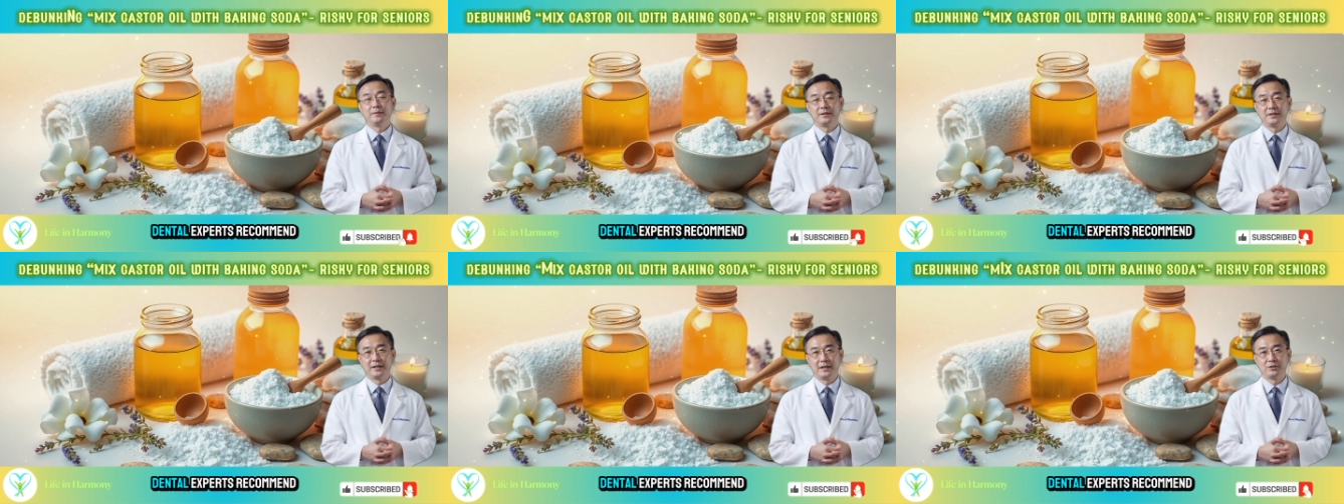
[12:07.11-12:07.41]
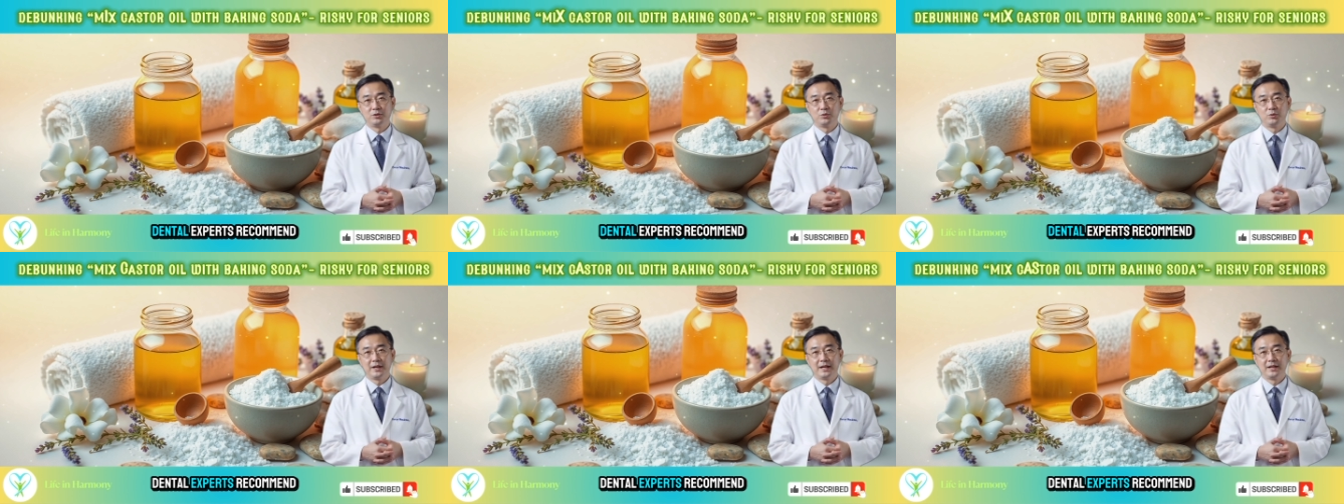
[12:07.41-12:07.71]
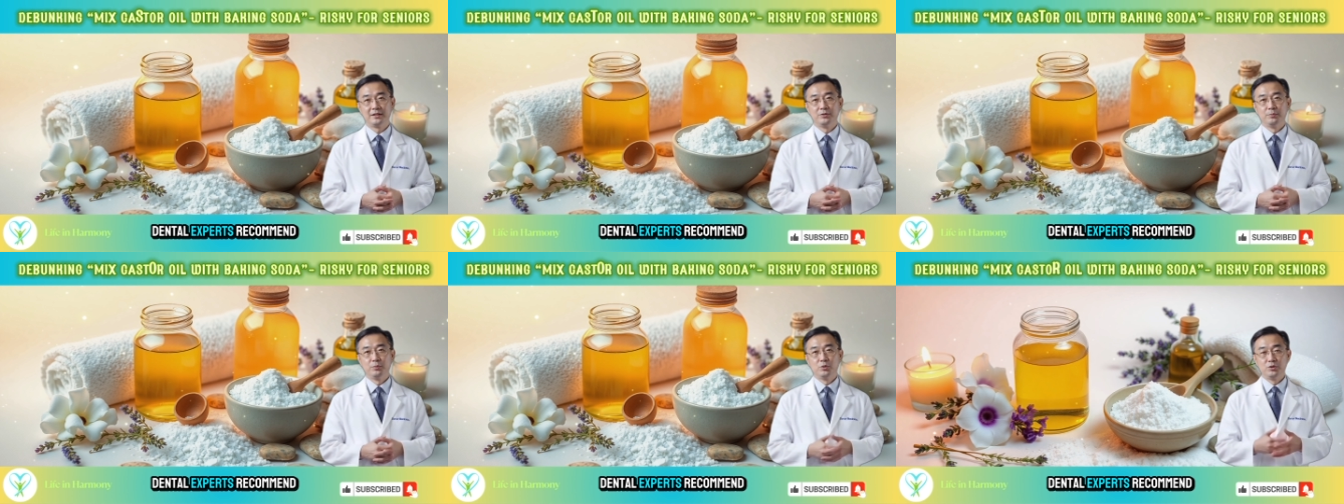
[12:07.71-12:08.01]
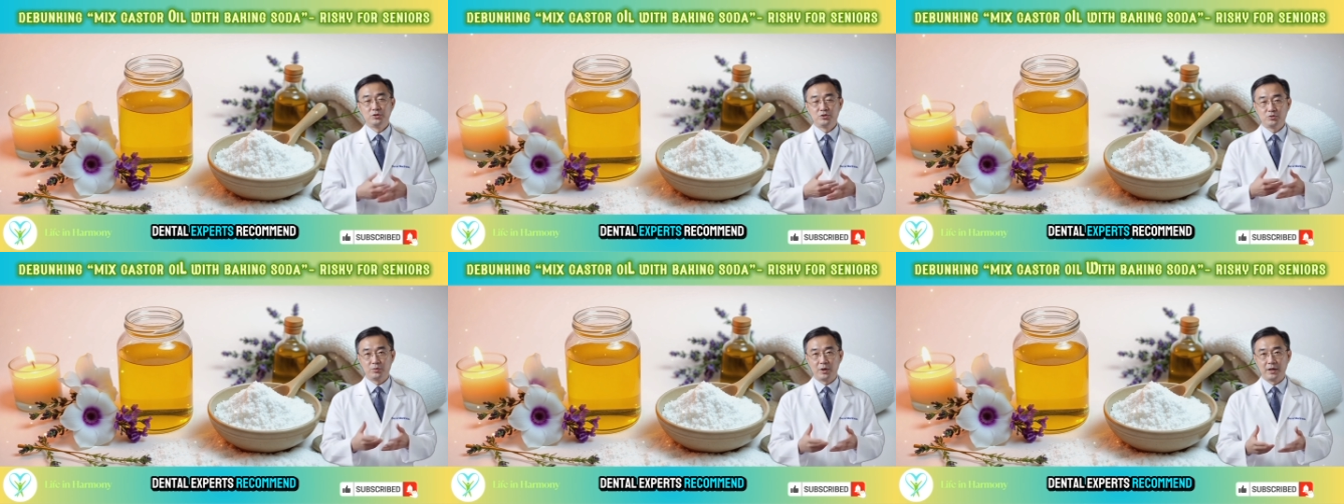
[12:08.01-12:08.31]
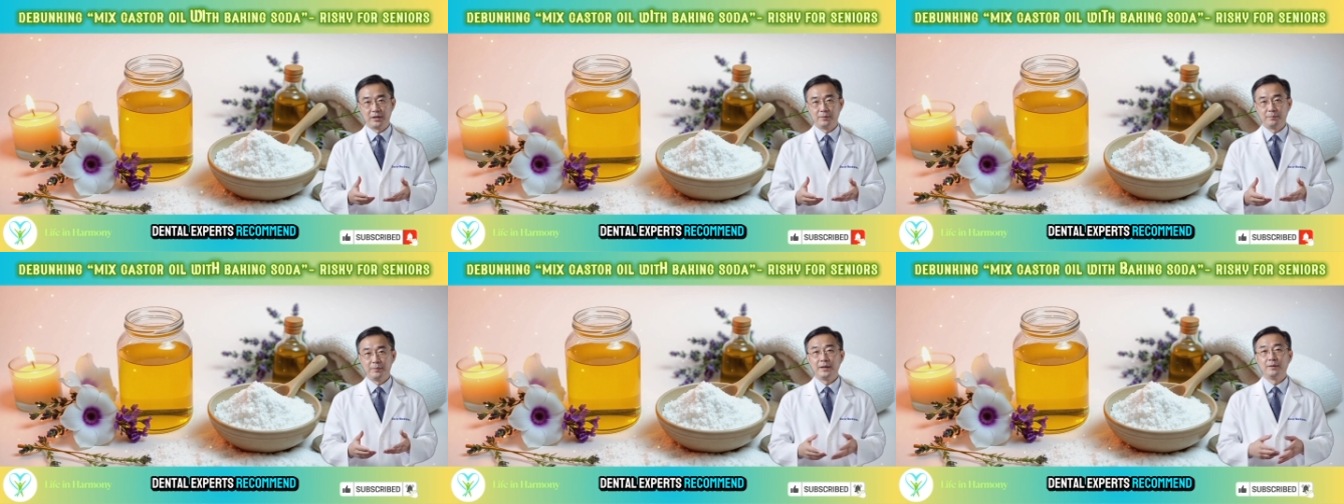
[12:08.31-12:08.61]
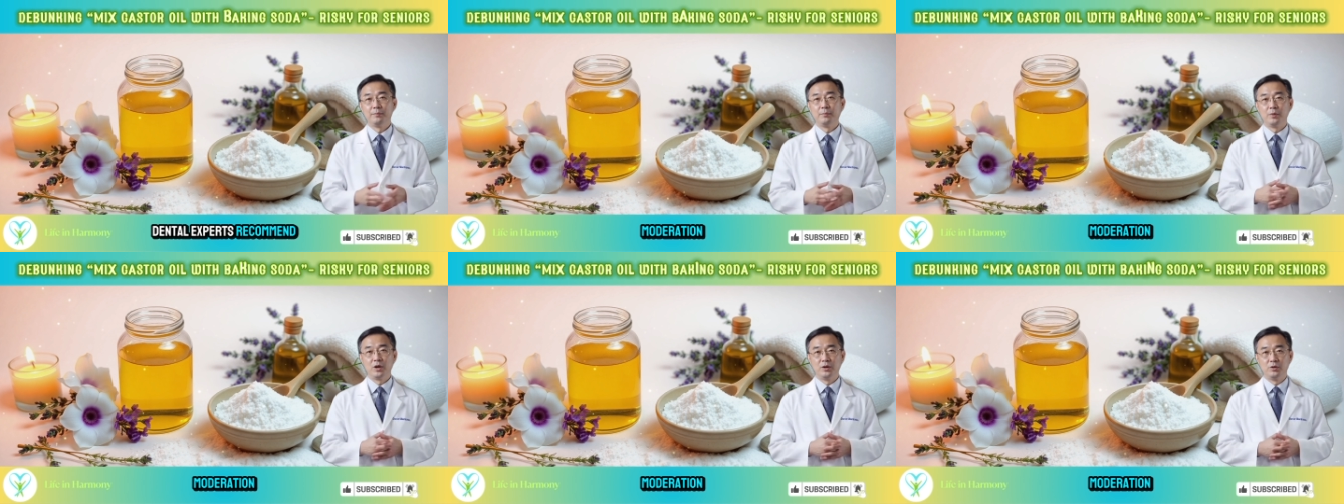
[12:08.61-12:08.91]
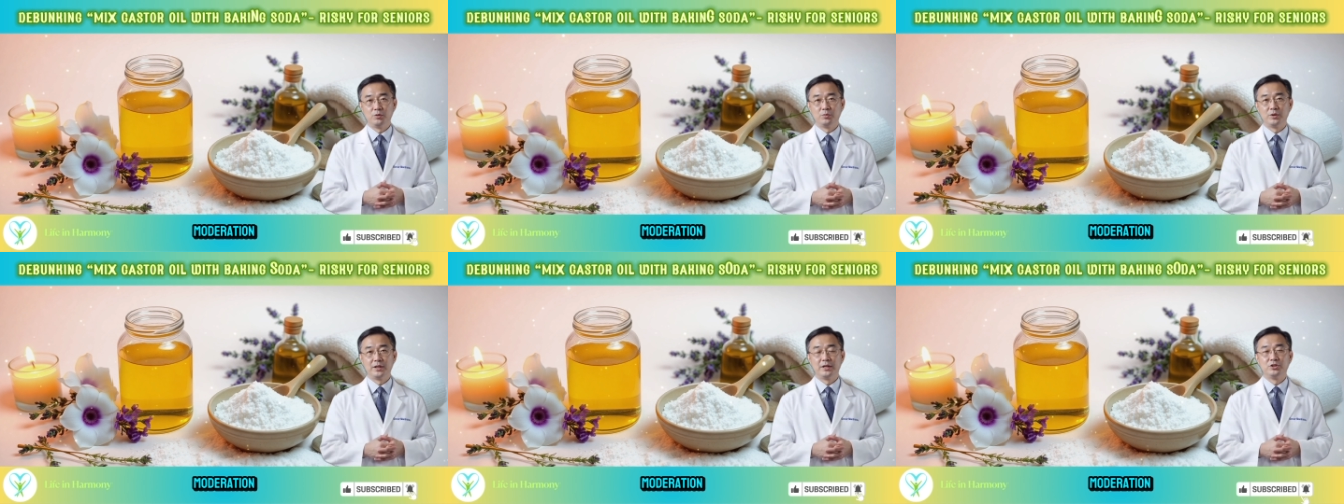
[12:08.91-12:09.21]
Dental experts recommend
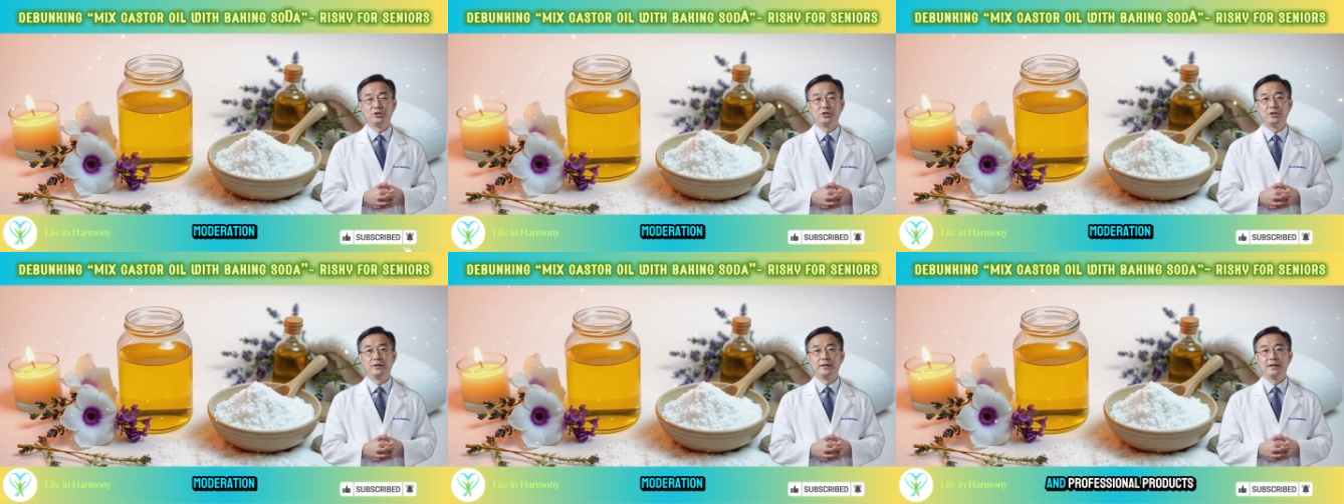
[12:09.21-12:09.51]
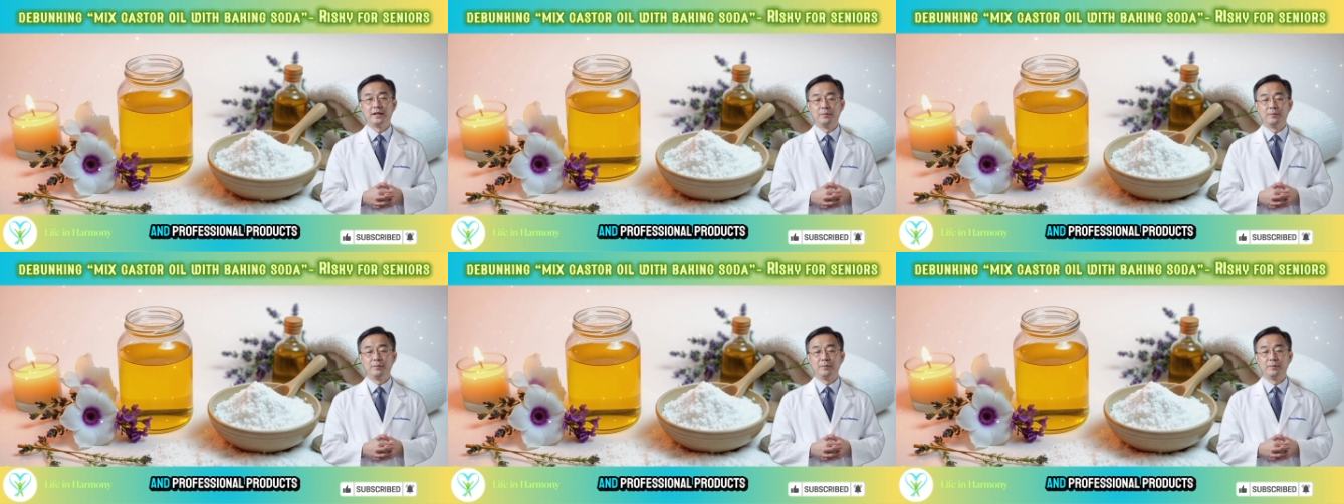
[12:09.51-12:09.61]
moderation